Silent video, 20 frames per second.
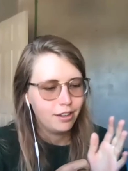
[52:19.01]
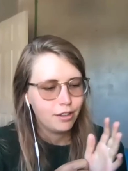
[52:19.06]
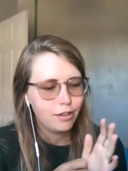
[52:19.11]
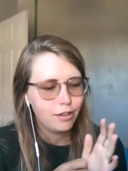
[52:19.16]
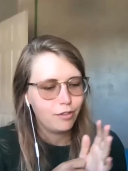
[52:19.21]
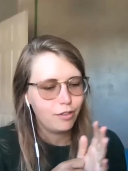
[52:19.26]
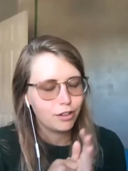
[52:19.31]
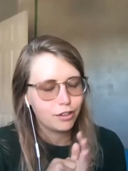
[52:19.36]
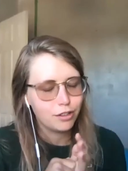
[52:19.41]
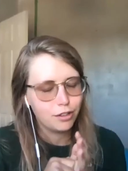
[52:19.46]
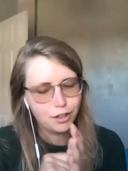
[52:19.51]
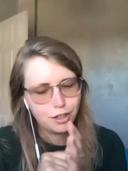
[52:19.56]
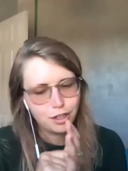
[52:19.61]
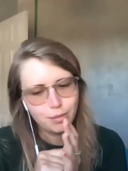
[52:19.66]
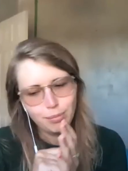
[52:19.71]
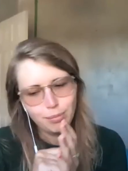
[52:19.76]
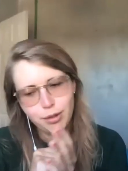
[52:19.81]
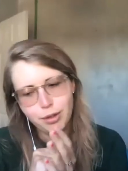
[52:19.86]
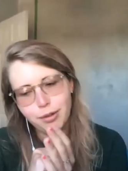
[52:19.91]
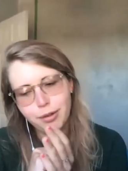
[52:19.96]
you've looked on
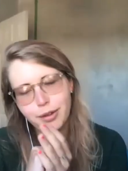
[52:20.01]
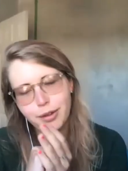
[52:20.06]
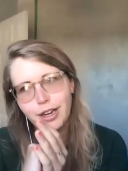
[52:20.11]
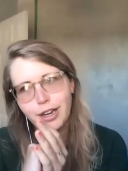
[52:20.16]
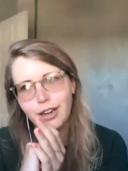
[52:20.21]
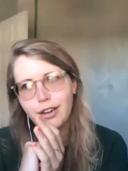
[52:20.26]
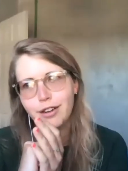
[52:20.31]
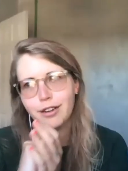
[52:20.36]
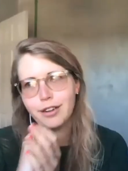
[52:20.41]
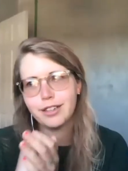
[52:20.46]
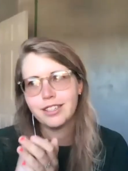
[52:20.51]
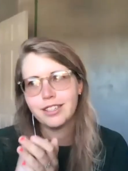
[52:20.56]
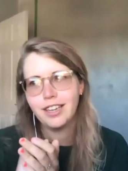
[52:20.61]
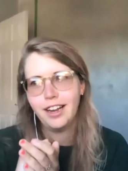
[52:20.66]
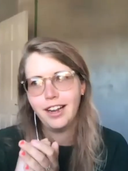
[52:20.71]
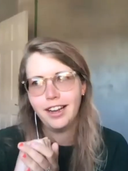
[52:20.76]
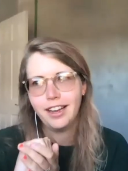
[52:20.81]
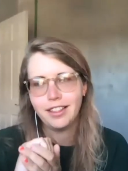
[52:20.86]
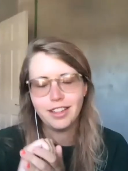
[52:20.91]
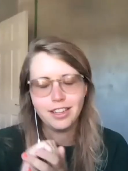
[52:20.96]
Komoot, it looks
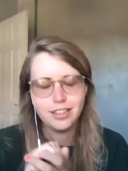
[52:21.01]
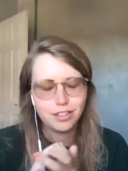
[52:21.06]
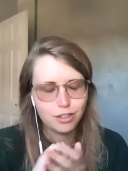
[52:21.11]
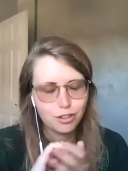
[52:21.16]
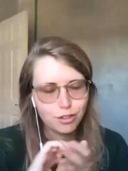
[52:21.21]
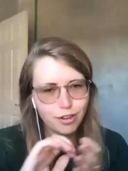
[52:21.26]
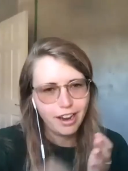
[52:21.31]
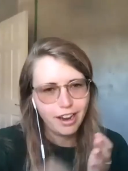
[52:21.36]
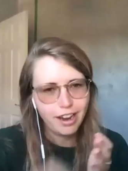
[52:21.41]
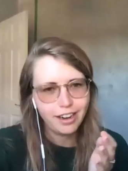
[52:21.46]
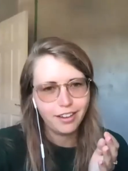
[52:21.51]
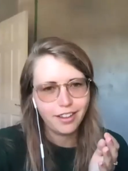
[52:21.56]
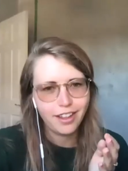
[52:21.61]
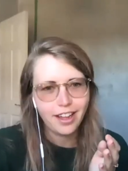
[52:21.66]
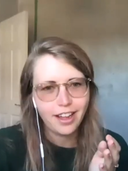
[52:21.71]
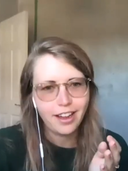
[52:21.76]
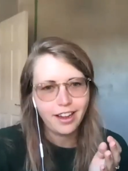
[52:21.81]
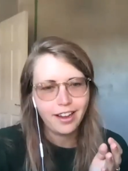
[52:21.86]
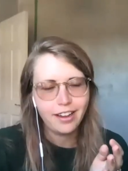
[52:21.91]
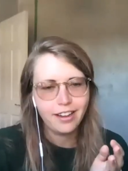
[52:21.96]
like there's a trail
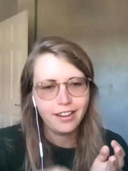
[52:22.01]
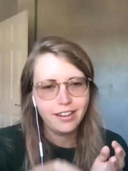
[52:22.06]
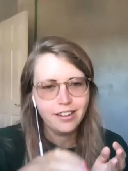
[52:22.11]
there